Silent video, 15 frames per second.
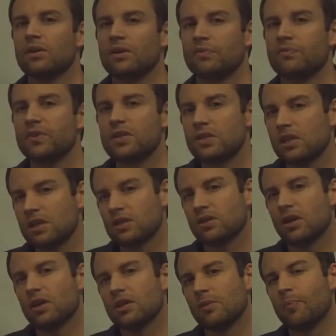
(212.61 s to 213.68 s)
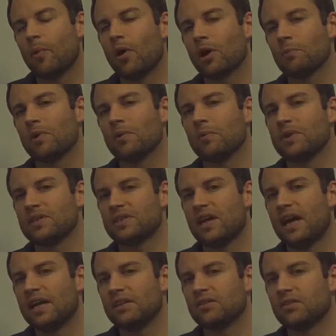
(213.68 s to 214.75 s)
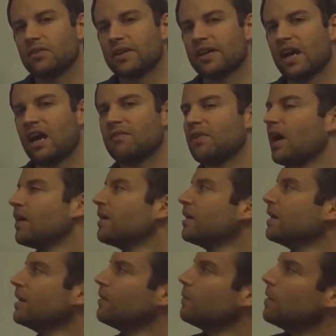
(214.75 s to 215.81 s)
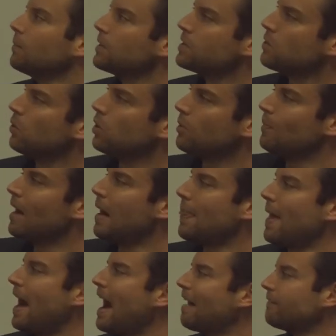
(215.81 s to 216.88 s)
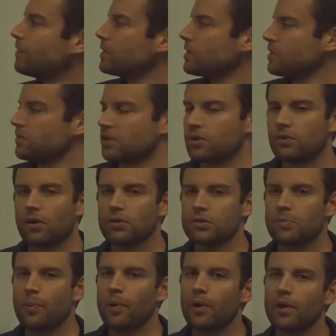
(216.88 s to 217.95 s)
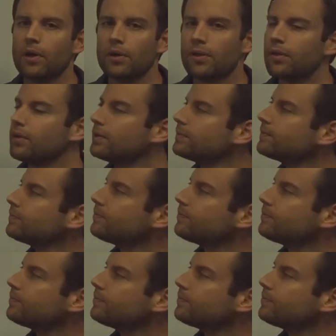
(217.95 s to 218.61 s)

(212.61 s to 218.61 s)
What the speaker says: officially turned the bottom and we're starting to recover when we talk about the averages across Perth.